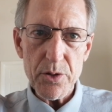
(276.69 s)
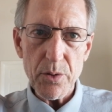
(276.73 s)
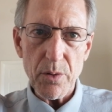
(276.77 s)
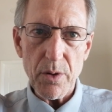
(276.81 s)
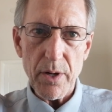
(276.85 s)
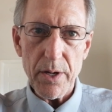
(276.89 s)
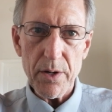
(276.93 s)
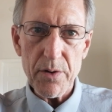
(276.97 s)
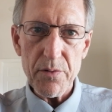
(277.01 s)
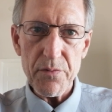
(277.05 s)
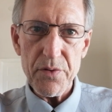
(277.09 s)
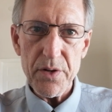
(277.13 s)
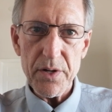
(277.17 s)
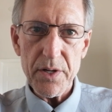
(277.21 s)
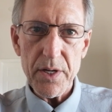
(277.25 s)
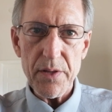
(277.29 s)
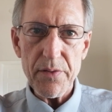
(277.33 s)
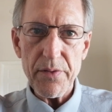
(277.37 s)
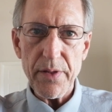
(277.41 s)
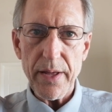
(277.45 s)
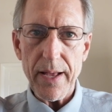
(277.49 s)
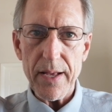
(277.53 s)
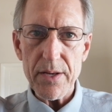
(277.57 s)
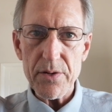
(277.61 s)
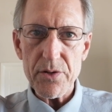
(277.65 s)
to
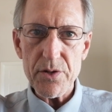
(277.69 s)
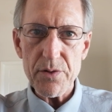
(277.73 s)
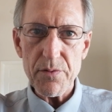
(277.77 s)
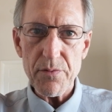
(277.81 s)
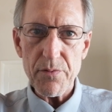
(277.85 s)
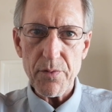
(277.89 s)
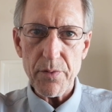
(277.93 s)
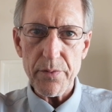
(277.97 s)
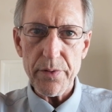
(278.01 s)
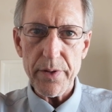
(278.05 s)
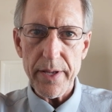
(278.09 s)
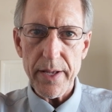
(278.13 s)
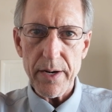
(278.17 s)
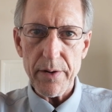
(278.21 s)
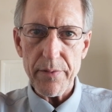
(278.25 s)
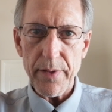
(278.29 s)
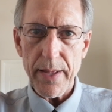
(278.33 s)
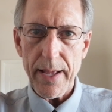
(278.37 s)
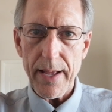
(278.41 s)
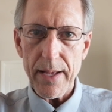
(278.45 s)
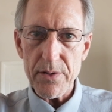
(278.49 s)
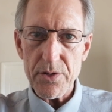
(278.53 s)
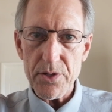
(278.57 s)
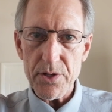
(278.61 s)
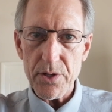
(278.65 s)
$150,000 for the head of the
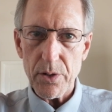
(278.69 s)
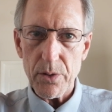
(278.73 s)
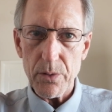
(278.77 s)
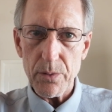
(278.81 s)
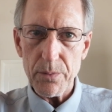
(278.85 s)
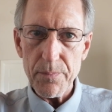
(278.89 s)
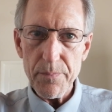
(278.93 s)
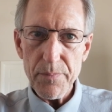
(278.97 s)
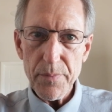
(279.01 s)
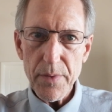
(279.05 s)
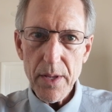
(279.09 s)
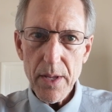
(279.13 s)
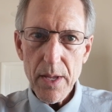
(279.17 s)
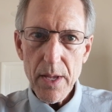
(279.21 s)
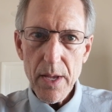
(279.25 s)
household,